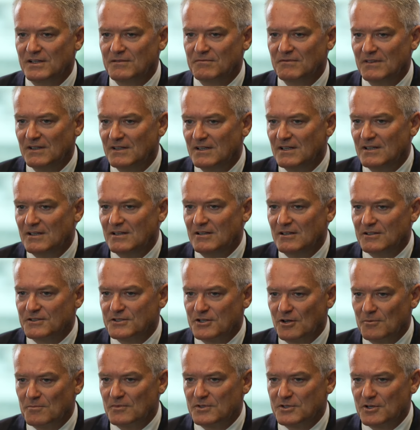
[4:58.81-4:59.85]
and
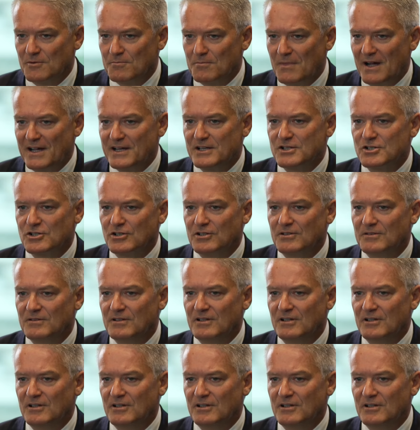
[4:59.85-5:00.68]
some major